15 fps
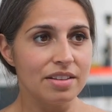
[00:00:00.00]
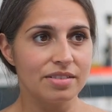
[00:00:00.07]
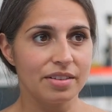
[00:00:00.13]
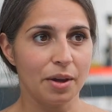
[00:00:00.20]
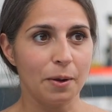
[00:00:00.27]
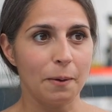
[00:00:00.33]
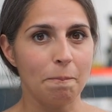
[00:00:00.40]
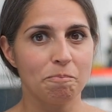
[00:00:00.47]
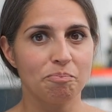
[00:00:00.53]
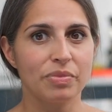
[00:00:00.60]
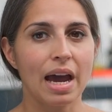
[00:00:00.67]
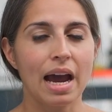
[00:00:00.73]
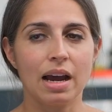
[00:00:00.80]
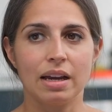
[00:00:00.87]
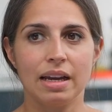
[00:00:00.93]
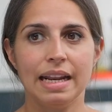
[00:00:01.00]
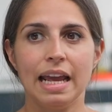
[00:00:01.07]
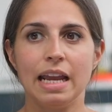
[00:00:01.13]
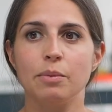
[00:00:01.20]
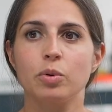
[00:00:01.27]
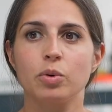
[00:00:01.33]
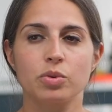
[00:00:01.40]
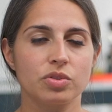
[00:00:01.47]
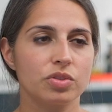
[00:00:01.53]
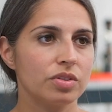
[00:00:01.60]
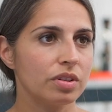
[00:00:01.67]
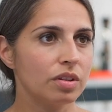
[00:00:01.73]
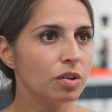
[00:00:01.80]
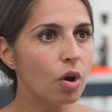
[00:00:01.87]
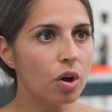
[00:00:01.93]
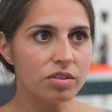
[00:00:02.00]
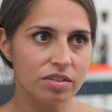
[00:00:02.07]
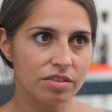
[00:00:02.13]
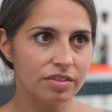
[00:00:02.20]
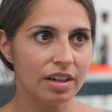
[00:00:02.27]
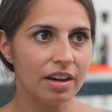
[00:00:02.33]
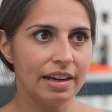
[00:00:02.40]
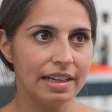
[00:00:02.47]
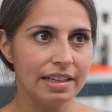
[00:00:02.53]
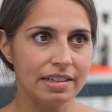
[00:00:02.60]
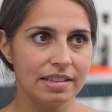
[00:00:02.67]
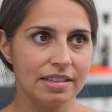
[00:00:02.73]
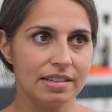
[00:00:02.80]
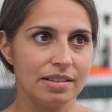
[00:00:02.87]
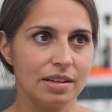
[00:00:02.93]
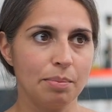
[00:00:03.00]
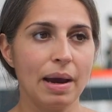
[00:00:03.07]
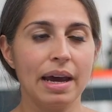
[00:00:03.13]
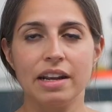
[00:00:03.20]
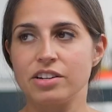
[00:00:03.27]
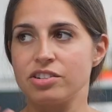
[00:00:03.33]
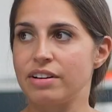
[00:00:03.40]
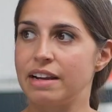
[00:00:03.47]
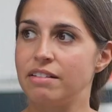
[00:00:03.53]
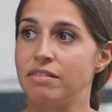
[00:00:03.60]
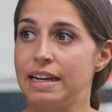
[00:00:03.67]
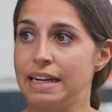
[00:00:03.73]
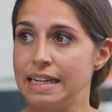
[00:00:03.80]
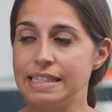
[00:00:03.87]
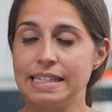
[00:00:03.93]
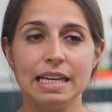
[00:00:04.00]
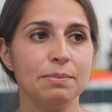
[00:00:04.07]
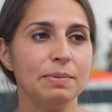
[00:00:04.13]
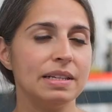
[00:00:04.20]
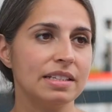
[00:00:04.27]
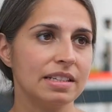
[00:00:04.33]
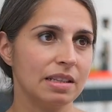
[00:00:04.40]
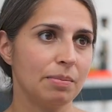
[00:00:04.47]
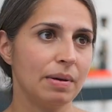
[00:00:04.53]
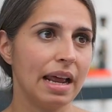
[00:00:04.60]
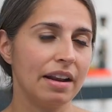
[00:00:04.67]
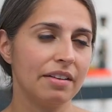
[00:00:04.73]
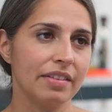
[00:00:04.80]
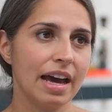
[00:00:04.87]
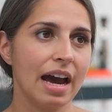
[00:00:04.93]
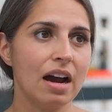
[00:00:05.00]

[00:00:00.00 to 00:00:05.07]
So that enables lots of light to penetrate really deep into the plan of the